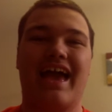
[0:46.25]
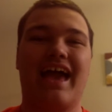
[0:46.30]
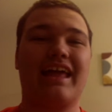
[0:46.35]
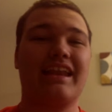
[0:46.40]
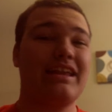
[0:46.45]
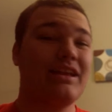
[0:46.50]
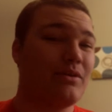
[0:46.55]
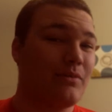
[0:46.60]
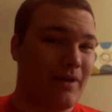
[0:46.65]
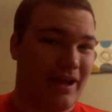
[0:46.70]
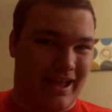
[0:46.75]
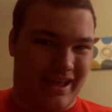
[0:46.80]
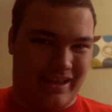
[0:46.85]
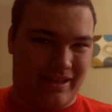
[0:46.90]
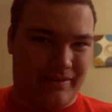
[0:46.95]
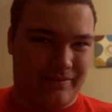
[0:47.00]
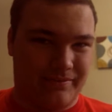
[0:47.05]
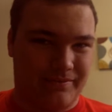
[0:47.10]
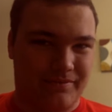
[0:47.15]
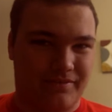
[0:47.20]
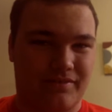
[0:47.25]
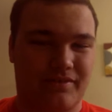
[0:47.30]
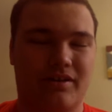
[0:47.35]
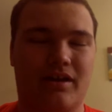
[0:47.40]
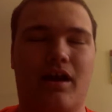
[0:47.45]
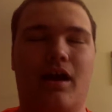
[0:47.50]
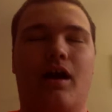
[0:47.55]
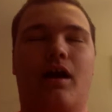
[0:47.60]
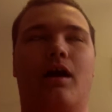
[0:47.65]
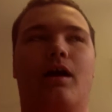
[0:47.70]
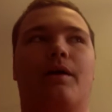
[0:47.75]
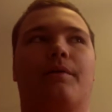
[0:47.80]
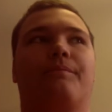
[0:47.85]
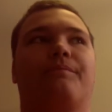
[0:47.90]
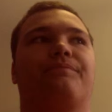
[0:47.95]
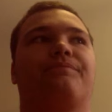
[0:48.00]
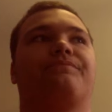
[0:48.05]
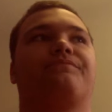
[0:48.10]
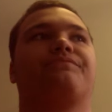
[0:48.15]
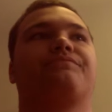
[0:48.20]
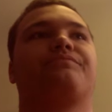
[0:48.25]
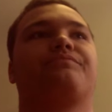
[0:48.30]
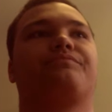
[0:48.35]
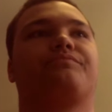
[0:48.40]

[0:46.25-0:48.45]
Anyway, um,